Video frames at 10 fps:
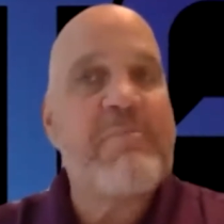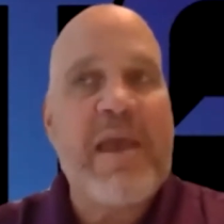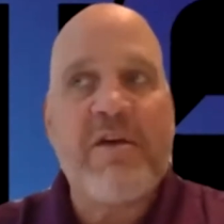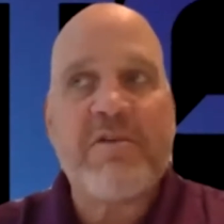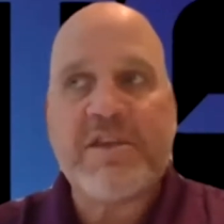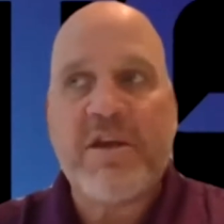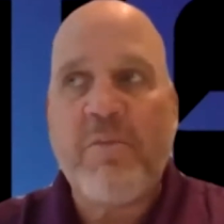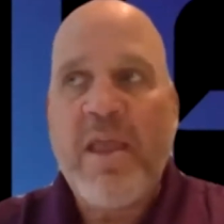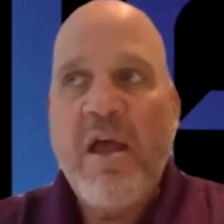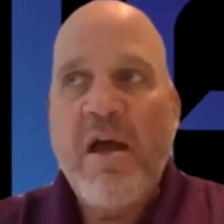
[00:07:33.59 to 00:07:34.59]
mail. So
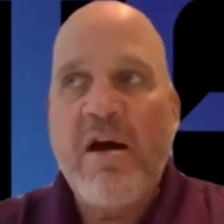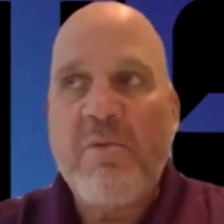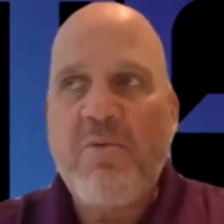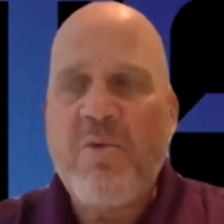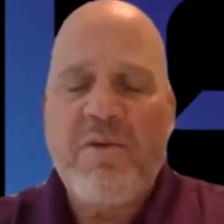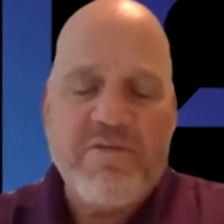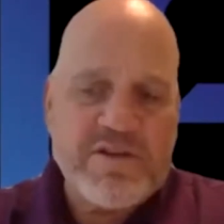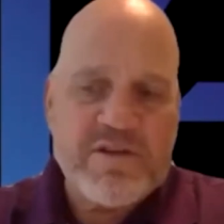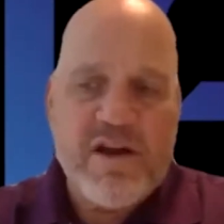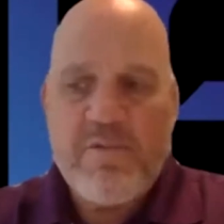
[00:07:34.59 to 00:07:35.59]
when we
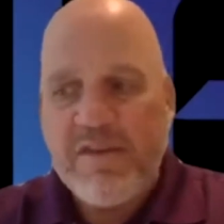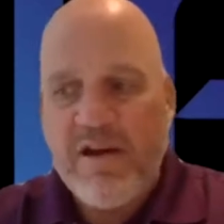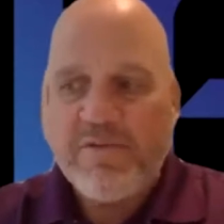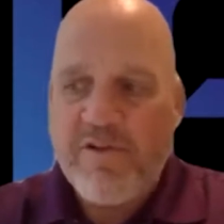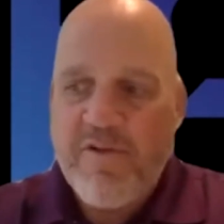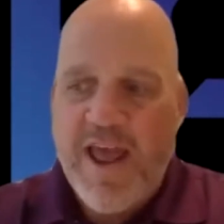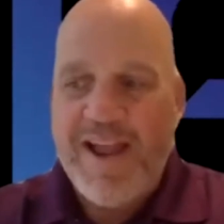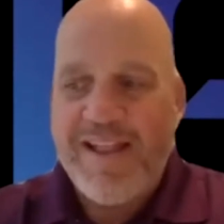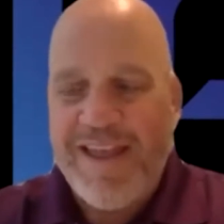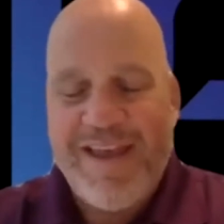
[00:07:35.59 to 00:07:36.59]
first started, we thought it was a great
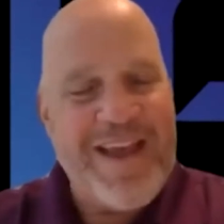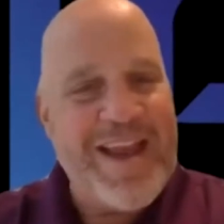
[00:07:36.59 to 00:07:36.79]
idea,